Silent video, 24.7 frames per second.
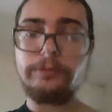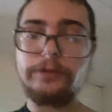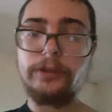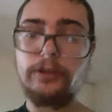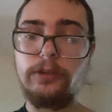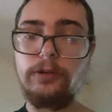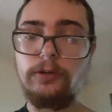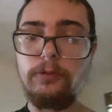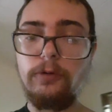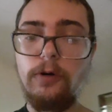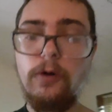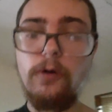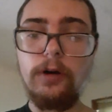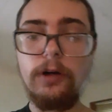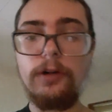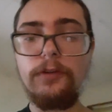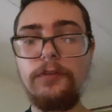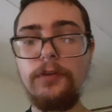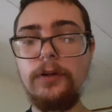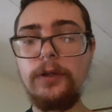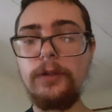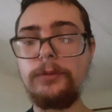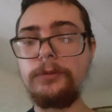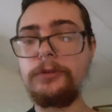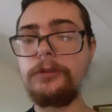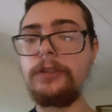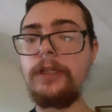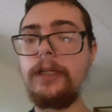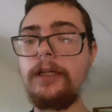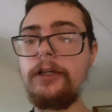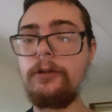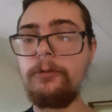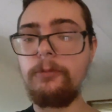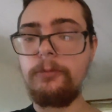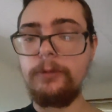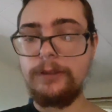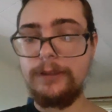So horror films
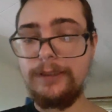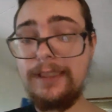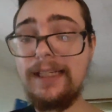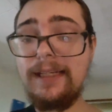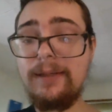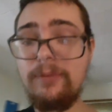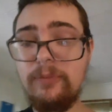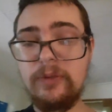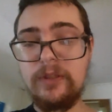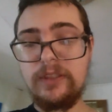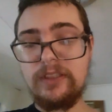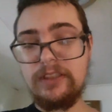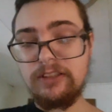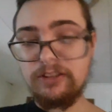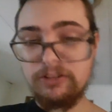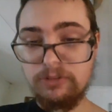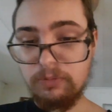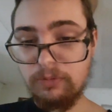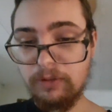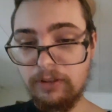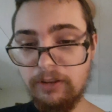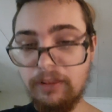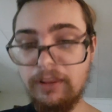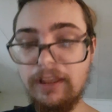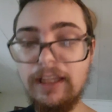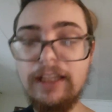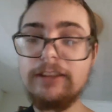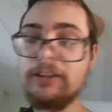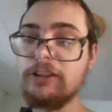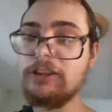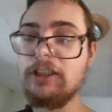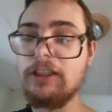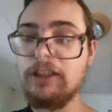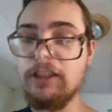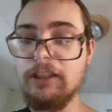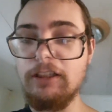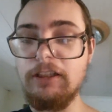dealing with demons,
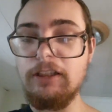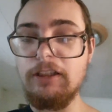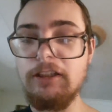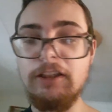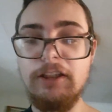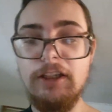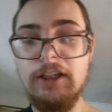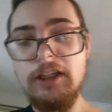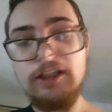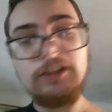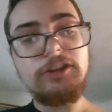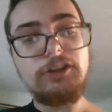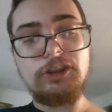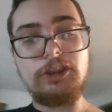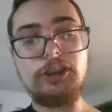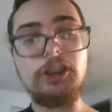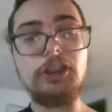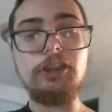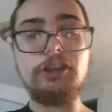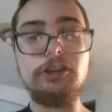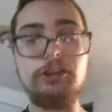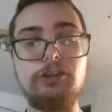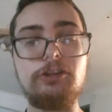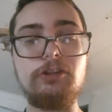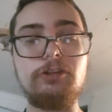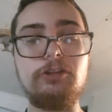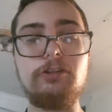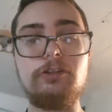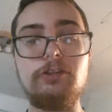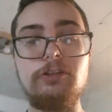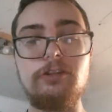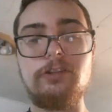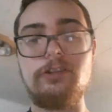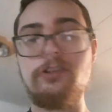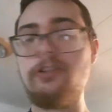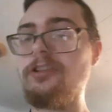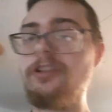religion,
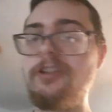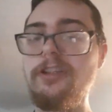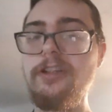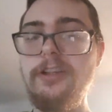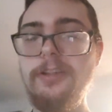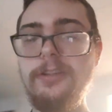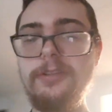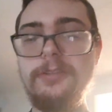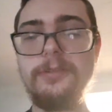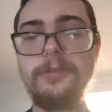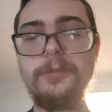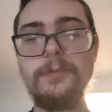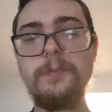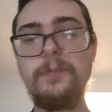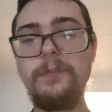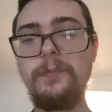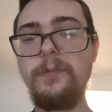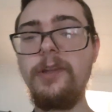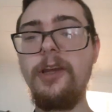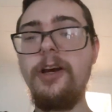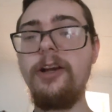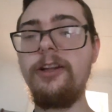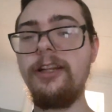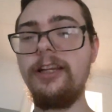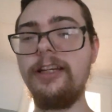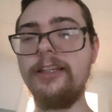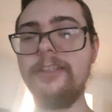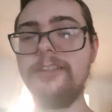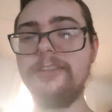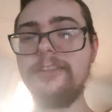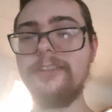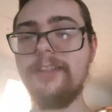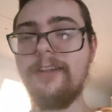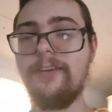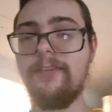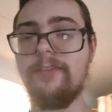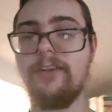Jesus, you know, all that good
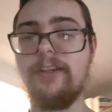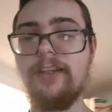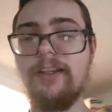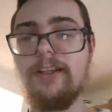stuff.